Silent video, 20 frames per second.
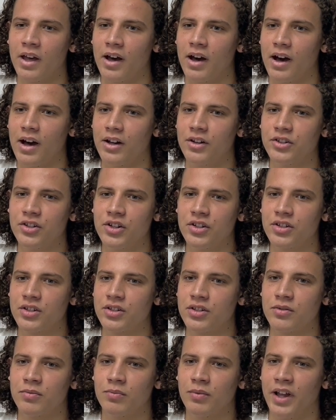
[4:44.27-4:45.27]
and
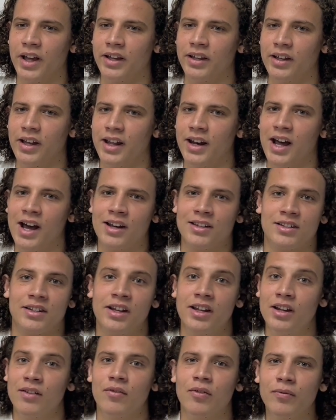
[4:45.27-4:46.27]
just enhancing
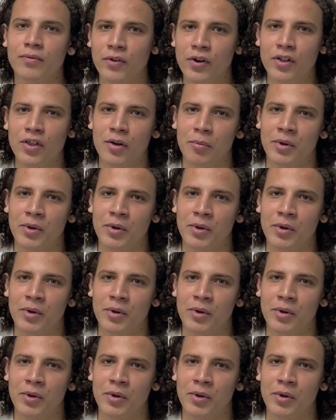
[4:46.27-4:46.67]
it even further,